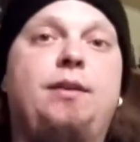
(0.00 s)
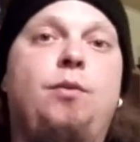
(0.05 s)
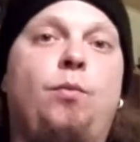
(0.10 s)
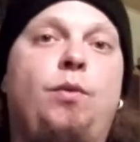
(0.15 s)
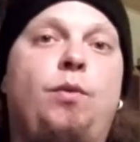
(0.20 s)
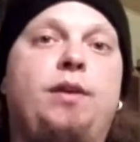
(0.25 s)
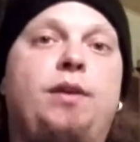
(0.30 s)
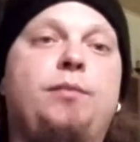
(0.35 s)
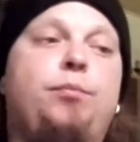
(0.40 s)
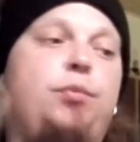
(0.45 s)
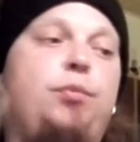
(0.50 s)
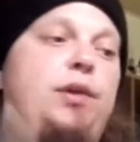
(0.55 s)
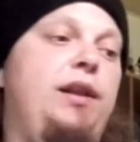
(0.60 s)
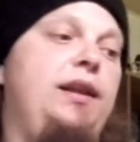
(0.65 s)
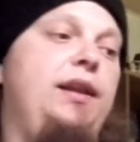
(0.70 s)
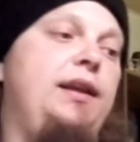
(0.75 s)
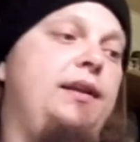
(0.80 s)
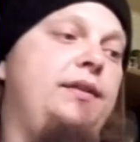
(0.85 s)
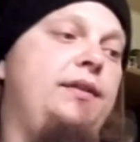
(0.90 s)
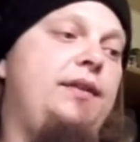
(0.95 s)
one
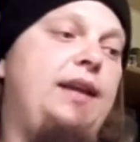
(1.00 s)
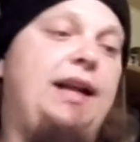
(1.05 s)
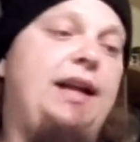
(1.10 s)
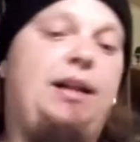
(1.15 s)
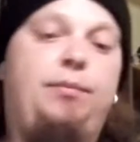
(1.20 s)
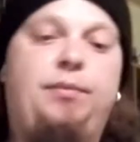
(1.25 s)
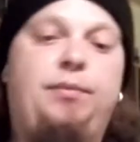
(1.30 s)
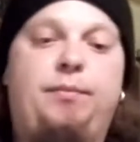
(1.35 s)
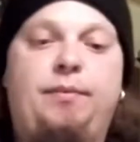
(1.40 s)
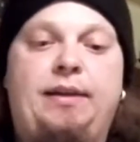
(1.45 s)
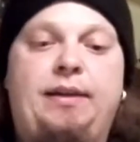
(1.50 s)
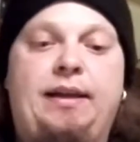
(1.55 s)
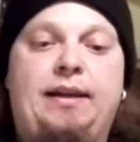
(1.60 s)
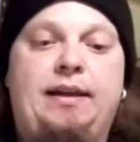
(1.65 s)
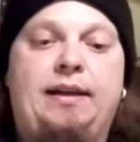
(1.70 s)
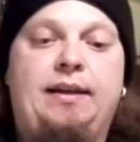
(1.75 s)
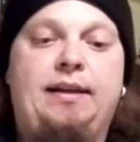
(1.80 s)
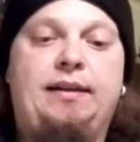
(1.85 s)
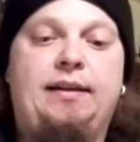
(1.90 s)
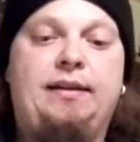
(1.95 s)
brilliant album
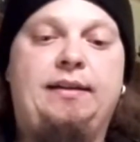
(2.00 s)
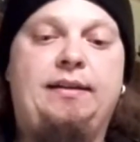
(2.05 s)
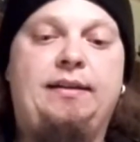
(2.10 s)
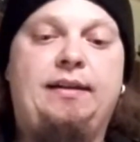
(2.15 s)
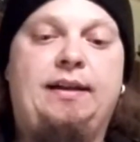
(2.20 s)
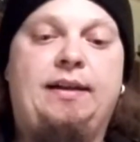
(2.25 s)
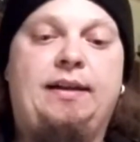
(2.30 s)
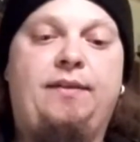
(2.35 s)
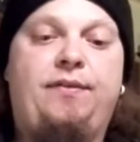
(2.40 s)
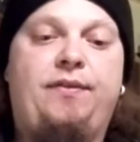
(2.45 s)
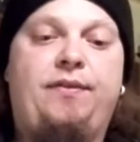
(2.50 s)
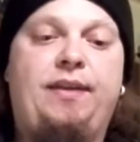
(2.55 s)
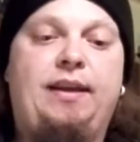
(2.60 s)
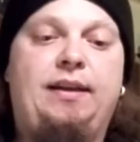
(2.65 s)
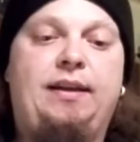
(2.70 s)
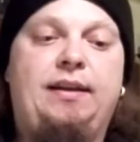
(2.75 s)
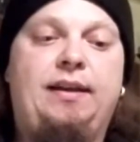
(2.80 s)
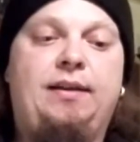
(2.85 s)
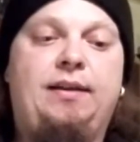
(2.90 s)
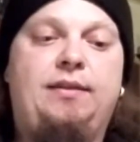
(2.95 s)
and i
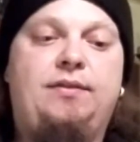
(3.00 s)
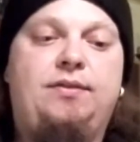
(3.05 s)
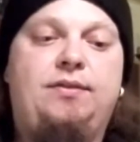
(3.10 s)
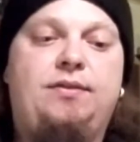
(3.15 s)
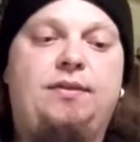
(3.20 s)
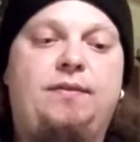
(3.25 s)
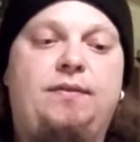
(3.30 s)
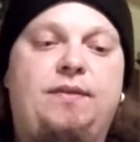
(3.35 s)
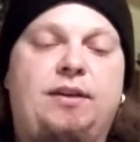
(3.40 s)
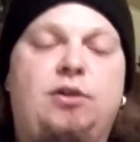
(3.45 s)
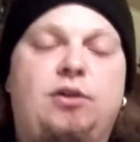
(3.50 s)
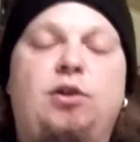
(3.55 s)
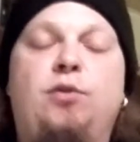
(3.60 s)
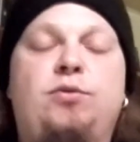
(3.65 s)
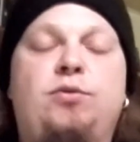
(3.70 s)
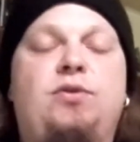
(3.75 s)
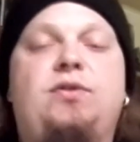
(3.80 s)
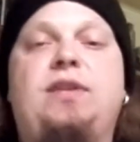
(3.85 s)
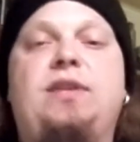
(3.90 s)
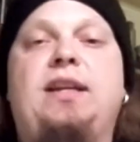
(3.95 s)
think it's the
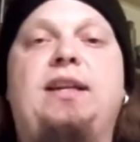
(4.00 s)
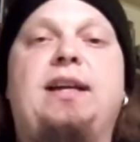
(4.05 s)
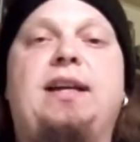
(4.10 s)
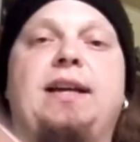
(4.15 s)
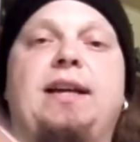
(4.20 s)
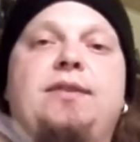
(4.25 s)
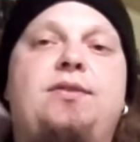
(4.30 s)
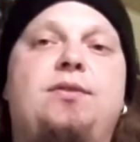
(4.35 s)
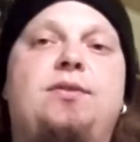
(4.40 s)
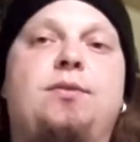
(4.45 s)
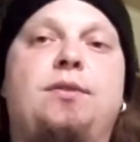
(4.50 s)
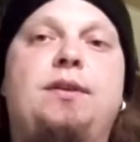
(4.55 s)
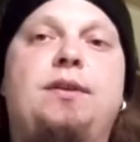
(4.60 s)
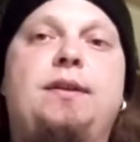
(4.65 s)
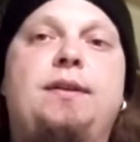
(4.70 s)
closest they got to